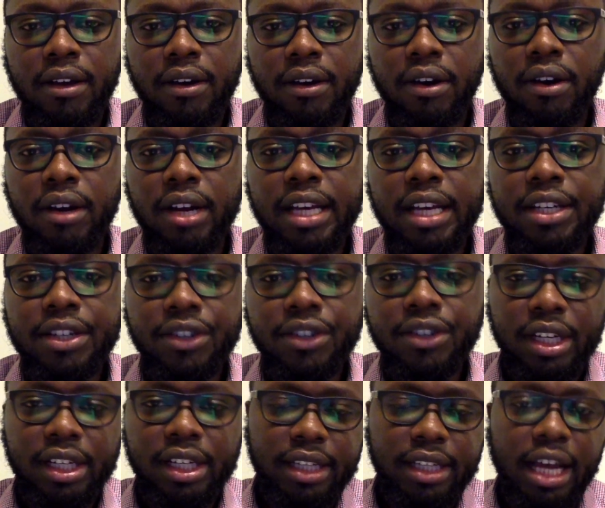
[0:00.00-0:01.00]
all
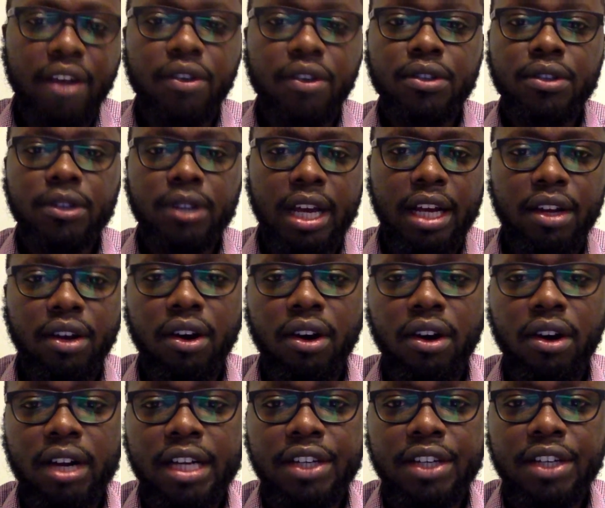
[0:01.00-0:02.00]
interest, and also that
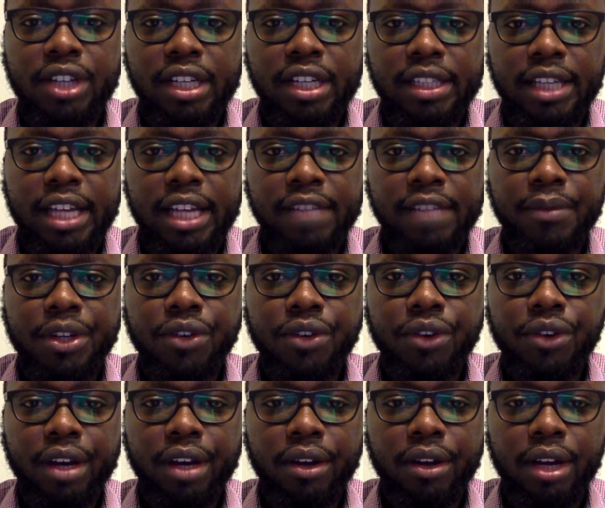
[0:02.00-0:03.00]
all interest has been
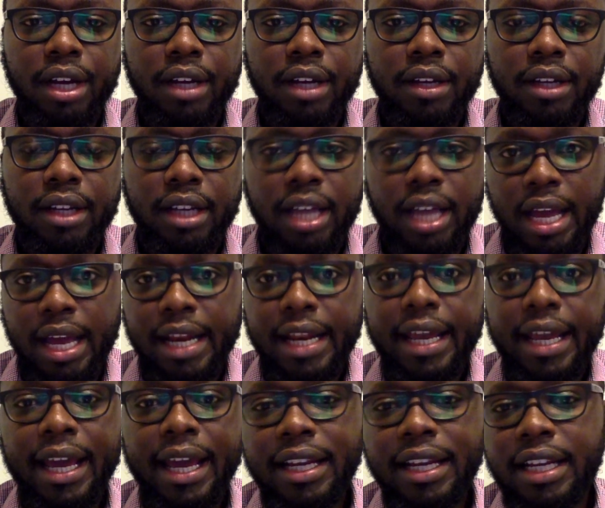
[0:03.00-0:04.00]
recorded. Are
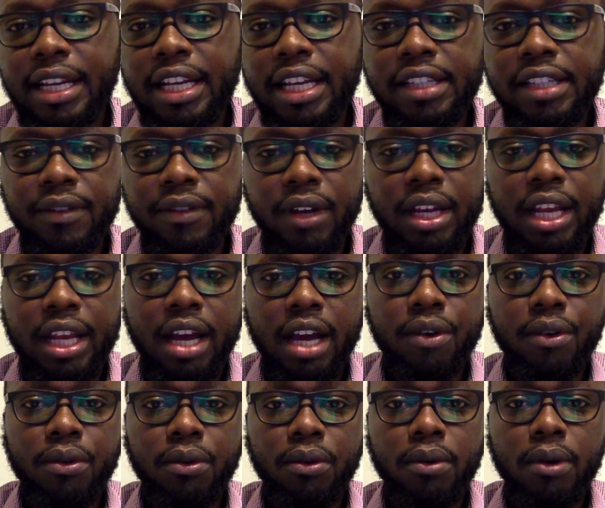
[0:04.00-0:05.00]
there any needs for any
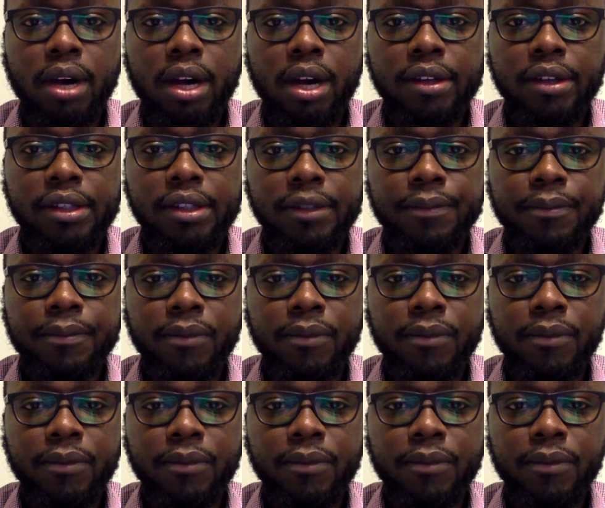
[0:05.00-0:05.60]
approvals?